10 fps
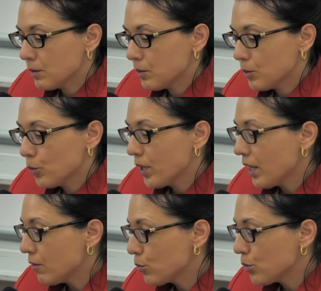we
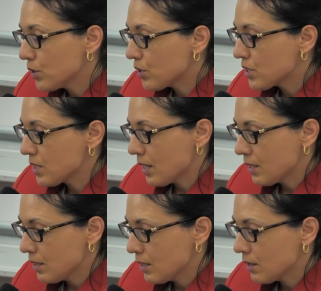have to
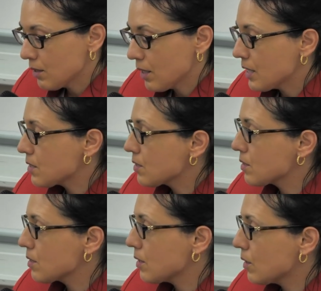understand it
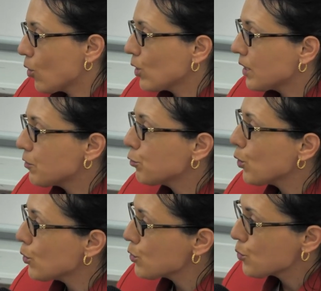as all other
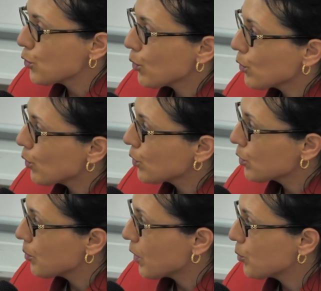flows. We know a
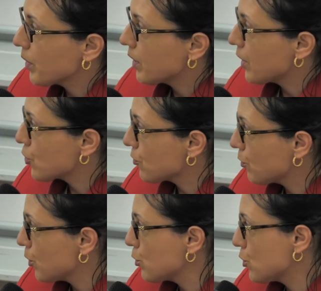lot about migration
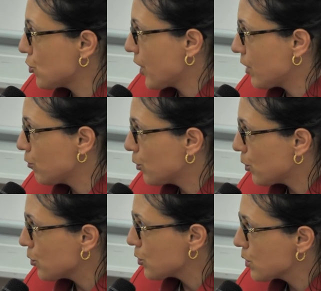flows, trade
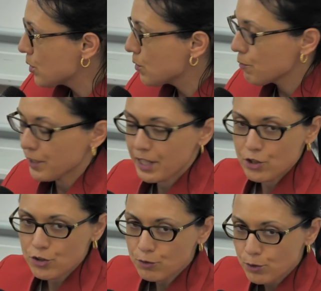flows,
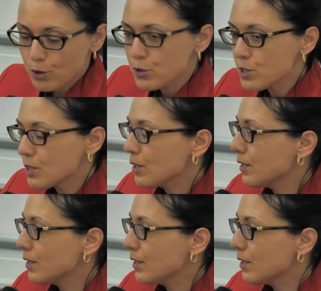financial flows.